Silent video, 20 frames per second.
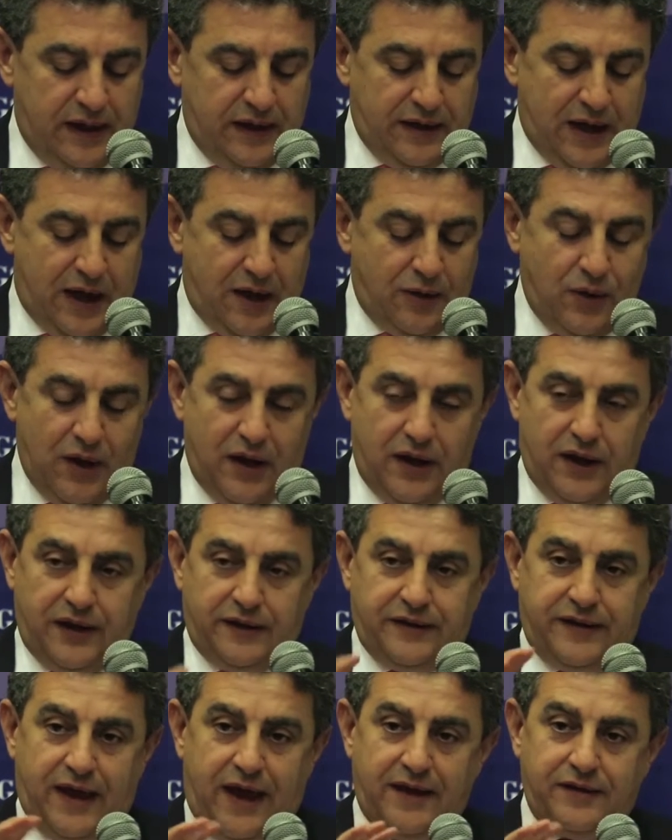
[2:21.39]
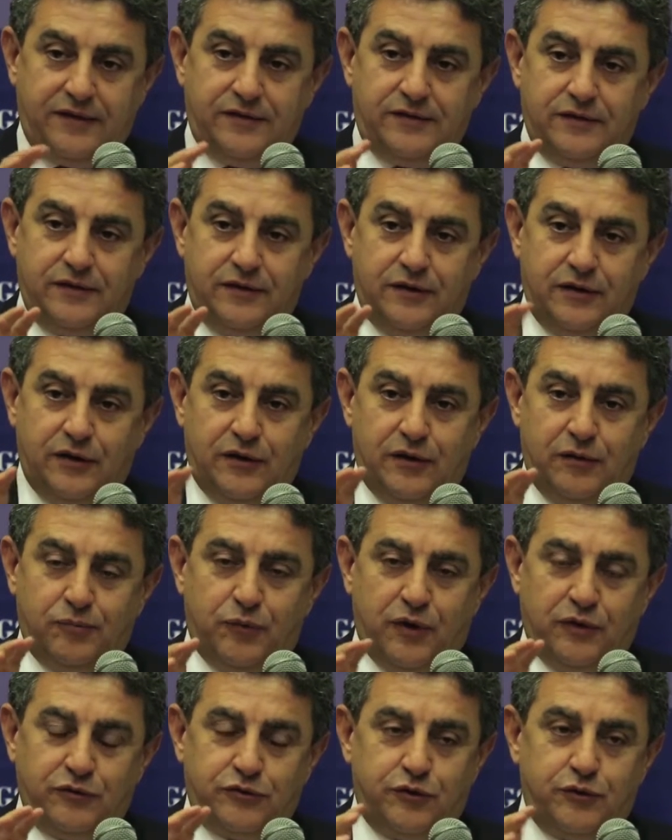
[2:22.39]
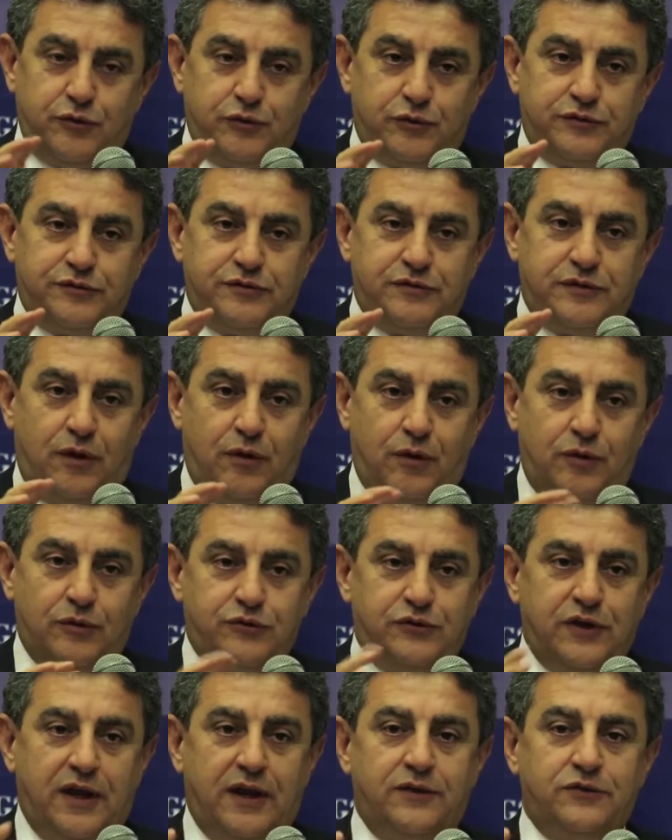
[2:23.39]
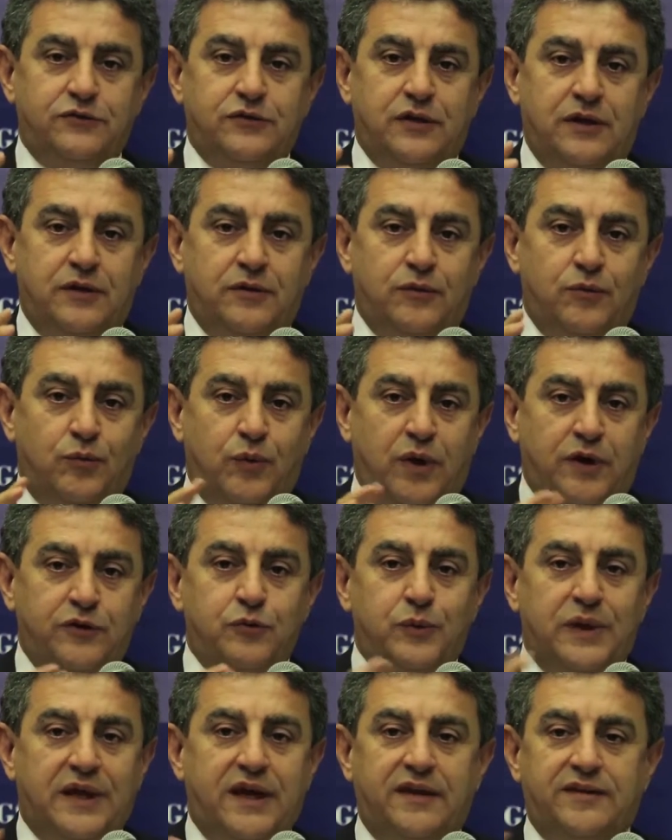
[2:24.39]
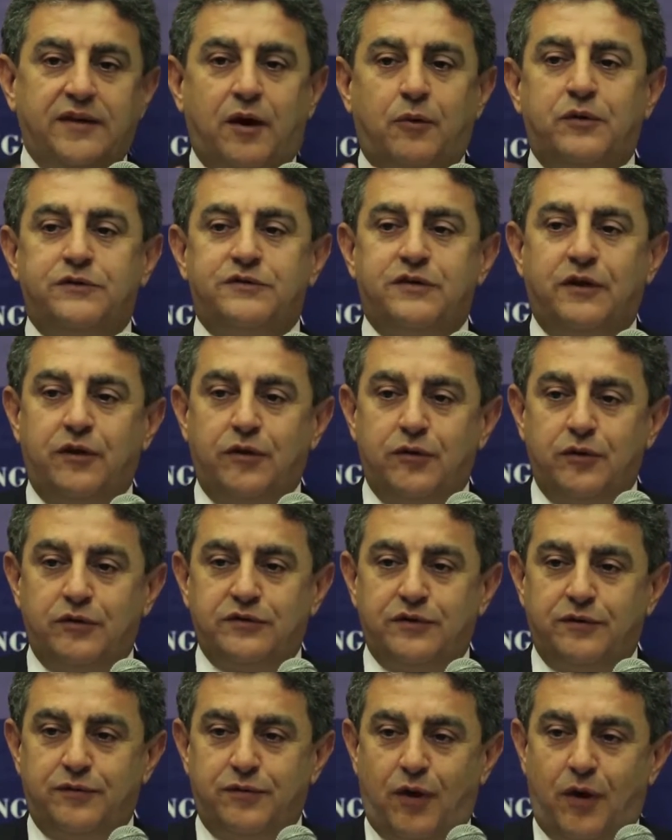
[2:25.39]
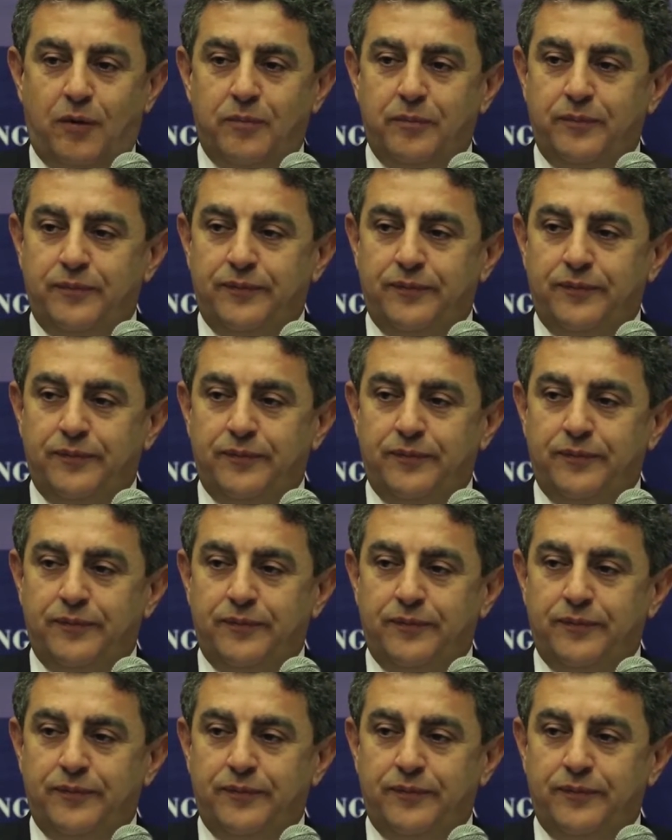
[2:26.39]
Now, that introduced the whole change in where do we get our security from?